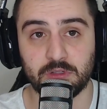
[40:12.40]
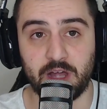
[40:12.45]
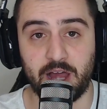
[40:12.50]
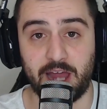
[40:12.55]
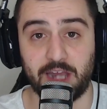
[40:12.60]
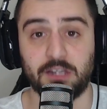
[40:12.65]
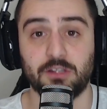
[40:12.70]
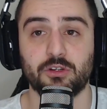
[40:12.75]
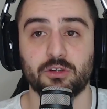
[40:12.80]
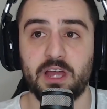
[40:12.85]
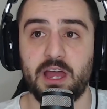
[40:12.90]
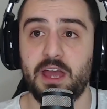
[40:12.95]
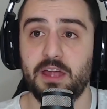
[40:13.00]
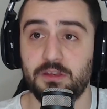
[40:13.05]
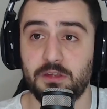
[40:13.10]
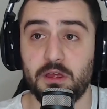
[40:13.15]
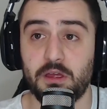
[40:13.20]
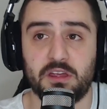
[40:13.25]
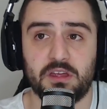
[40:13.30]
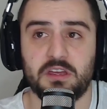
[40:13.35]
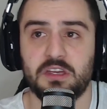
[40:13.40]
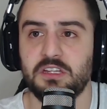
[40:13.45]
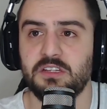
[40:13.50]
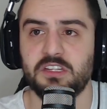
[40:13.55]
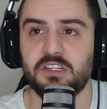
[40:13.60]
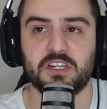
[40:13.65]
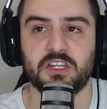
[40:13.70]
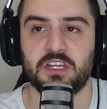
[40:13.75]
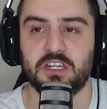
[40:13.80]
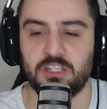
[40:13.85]
And he
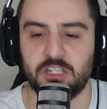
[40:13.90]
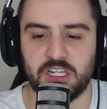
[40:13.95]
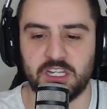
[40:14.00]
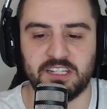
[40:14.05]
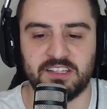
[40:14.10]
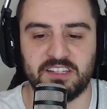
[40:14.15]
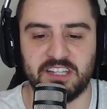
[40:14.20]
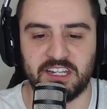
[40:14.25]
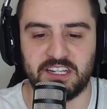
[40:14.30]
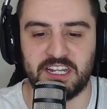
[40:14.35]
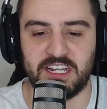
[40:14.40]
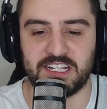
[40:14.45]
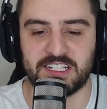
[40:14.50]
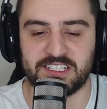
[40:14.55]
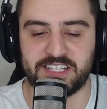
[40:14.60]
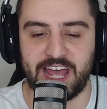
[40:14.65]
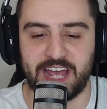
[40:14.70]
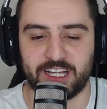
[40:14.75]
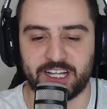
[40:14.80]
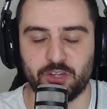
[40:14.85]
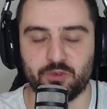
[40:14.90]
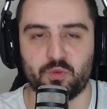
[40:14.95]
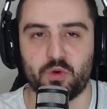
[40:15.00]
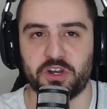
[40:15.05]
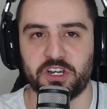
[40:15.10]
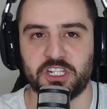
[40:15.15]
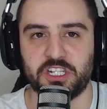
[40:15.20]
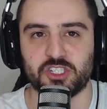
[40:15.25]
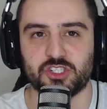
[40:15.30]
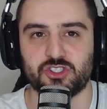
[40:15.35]
did exactly what
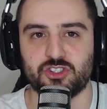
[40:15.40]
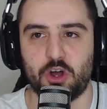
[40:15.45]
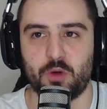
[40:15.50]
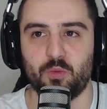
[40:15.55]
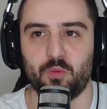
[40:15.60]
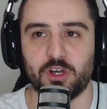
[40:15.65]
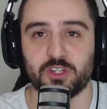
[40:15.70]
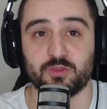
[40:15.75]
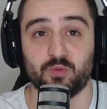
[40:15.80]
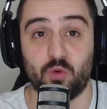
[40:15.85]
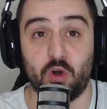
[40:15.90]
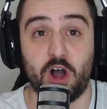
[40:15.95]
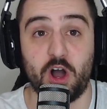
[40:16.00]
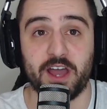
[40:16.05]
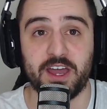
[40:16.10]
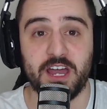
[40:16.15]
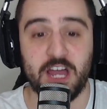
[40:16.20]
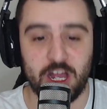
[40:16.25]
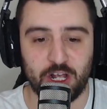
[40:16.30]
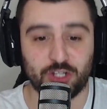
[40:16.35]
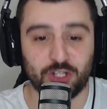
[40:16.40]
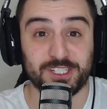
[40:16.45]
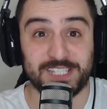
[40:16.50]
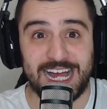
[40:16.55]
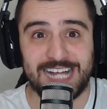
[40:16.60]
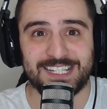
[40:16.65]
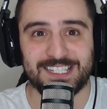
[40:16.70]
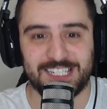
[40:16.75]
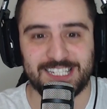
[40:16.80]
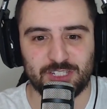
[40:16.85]
his job was. Why? Because
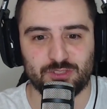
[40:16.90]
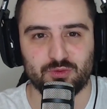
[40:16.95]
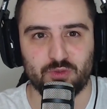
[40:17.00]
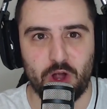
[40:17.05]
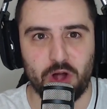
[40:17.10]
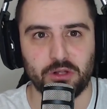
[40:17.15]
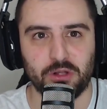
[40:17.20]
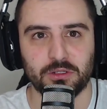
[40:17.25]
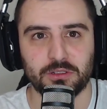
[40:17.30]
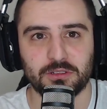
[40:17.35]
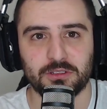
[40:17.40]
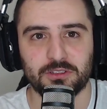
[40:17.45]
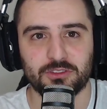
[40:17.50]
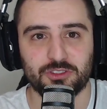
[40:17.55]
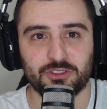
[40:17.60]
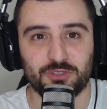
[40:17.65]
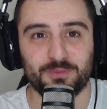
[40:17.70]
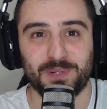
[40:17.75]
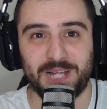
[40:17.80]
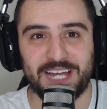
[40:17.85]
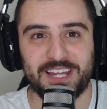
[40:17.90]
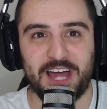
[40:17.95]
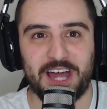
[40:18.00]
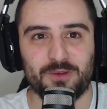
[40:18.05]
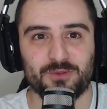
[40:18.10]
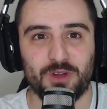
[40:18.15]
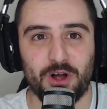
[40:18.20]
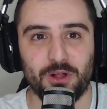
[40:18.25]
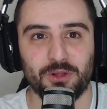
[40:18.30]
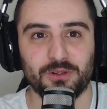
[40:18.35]
that's his role, to play that
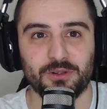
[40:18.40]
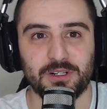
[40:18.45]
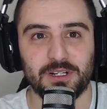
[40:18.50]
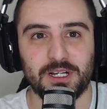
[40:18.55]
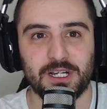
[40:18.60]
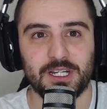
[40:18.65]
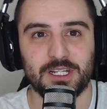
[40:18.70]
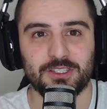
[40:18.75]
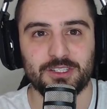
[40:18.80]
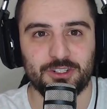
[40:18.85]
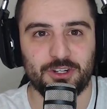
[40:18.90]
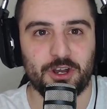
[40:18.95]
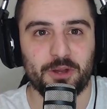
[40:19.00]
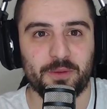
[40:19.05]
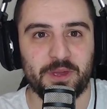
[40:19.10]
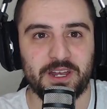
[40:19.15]
role. Do you know what I mean?